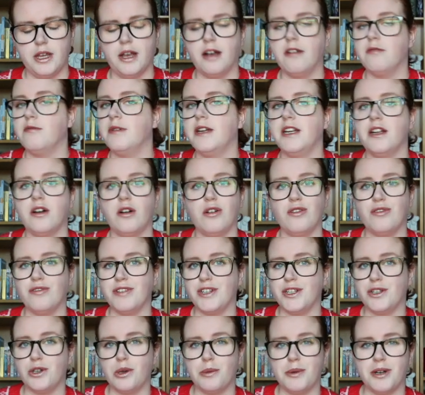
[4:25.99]
I've made a whole
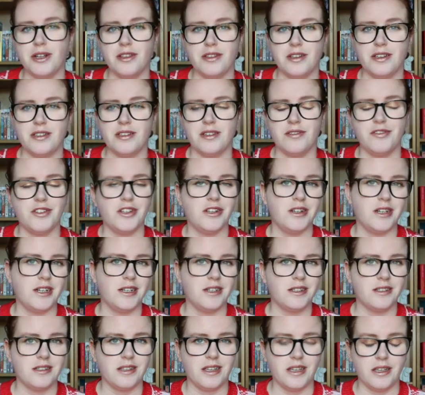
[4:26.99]
video about this if you'd like
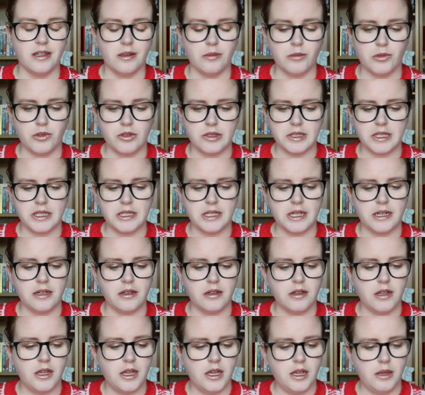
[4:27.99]
to see it in more detail,